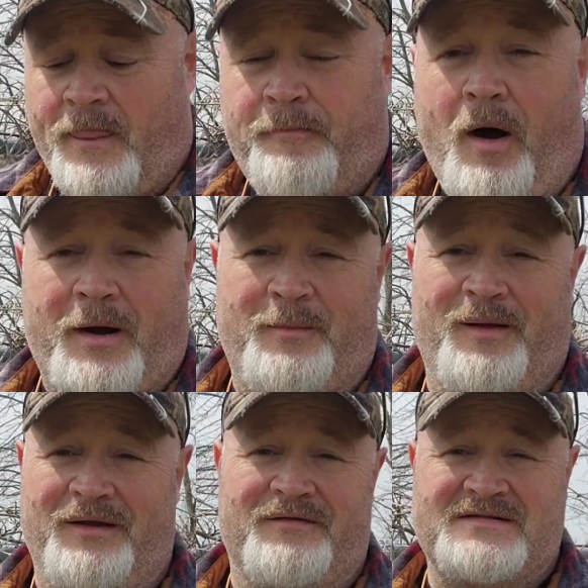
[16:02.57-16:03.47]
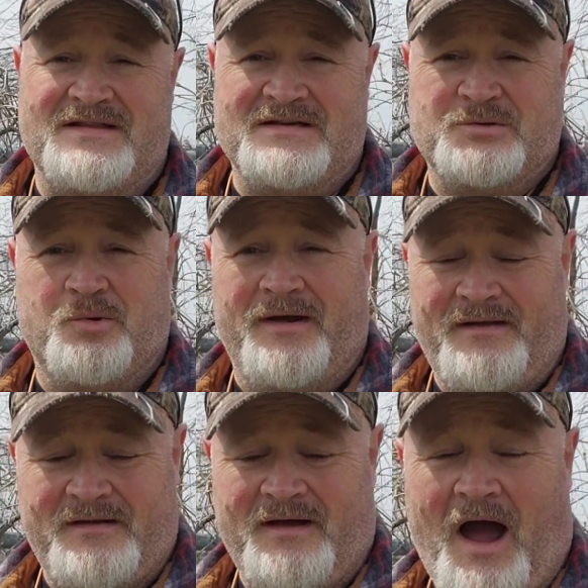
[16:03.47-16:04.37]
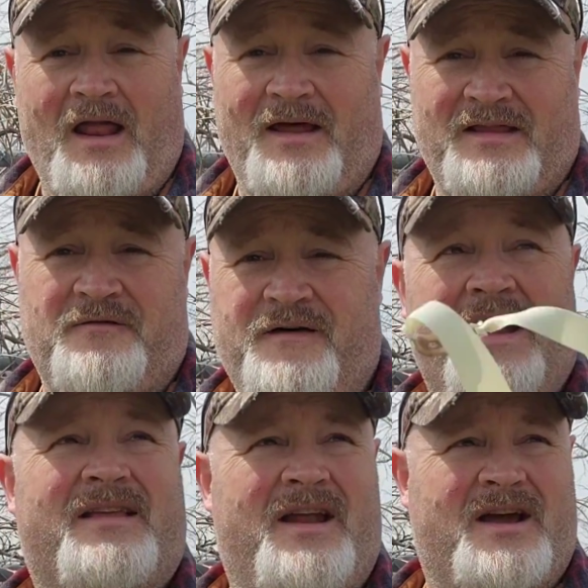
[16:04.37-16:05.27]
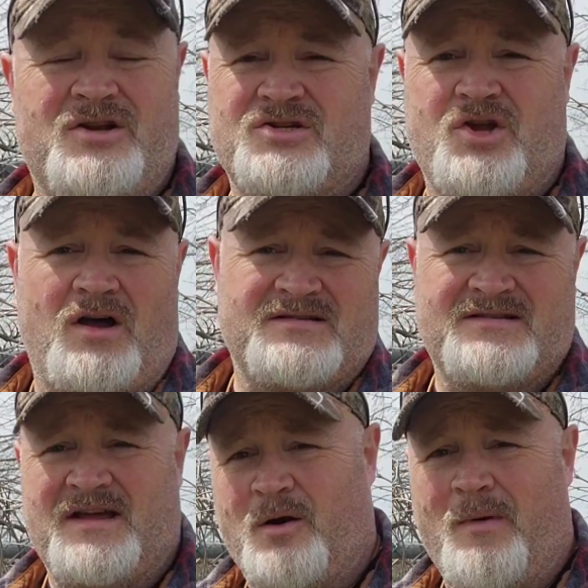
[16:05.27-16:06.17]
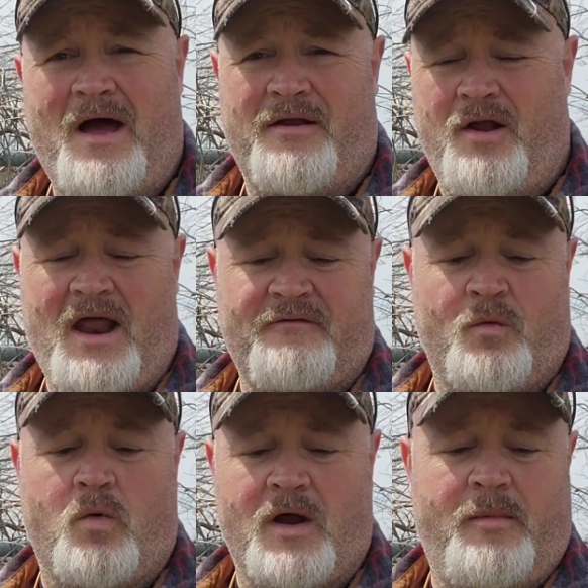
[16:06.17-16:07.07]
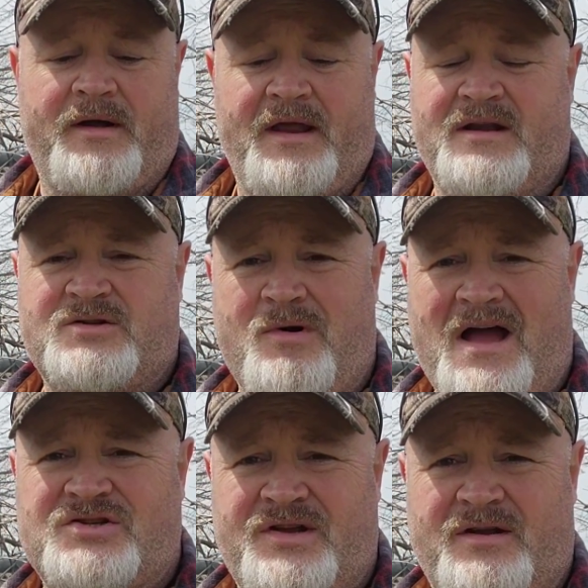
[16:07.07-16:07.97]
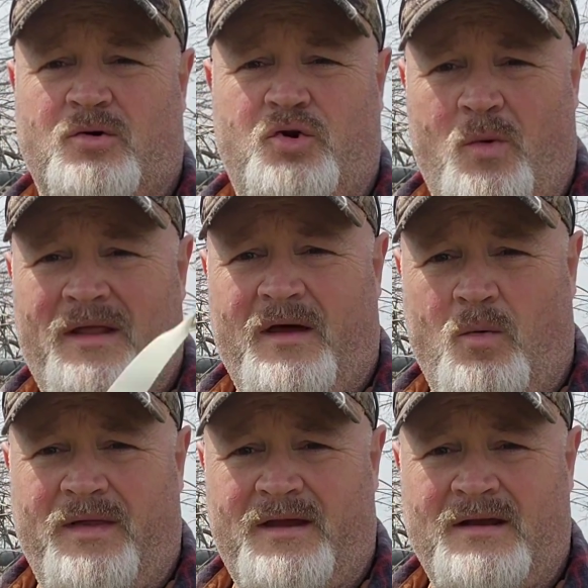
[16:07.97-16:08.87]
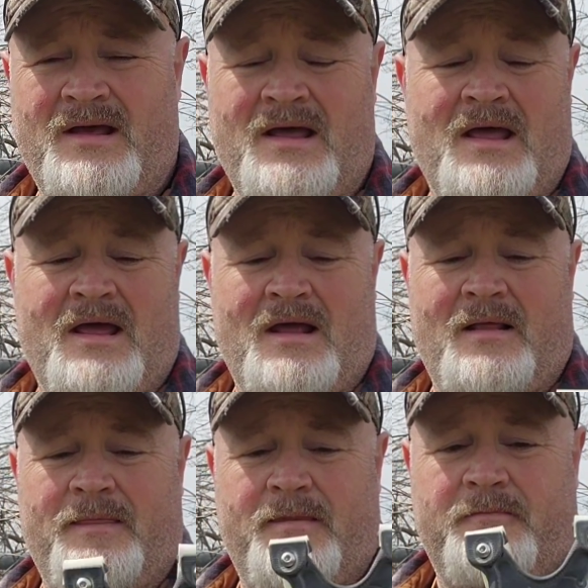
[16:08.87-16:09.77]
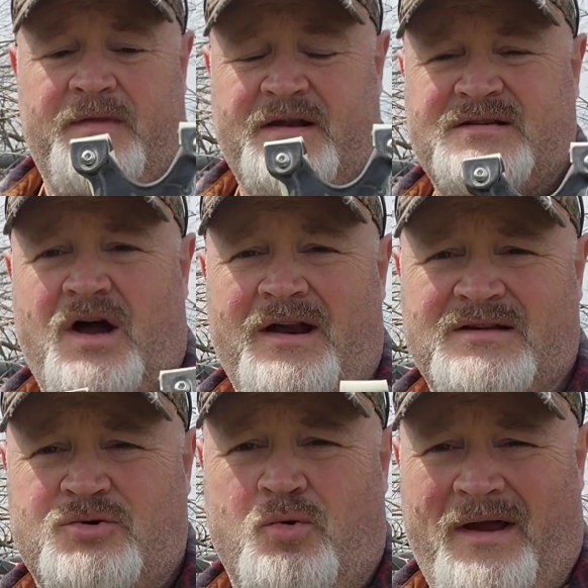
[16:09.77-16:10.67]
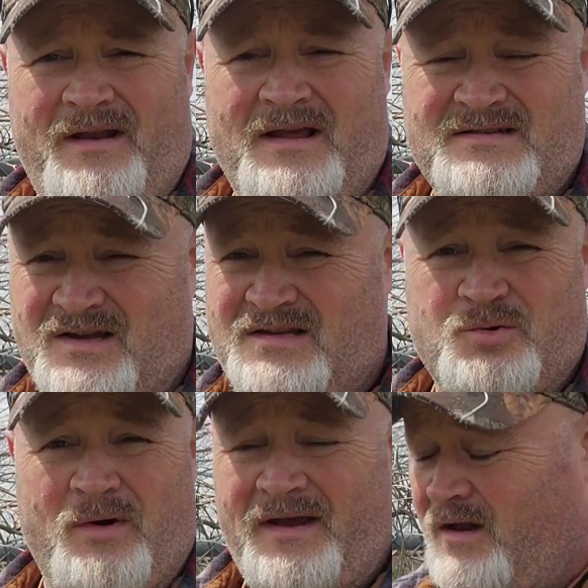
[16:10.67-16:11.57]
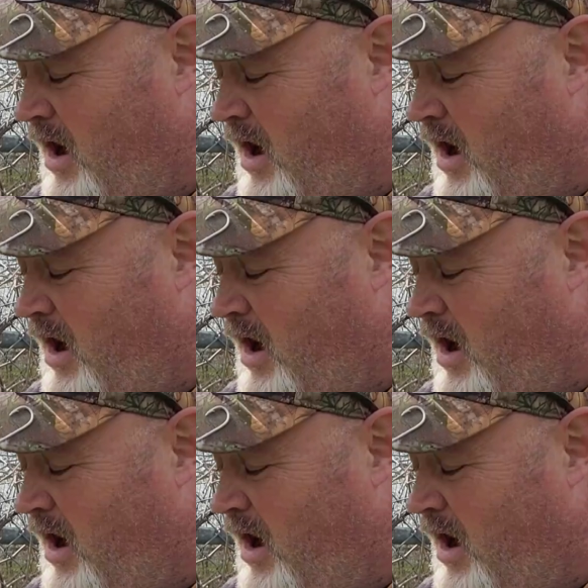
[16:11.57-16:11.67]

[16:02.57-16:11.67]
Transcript: The pocketability of this thing is great. I like the fact that I could just toss this thing around and not have to worry about getting a scratch in it or do anything with it. The design is great. Is great.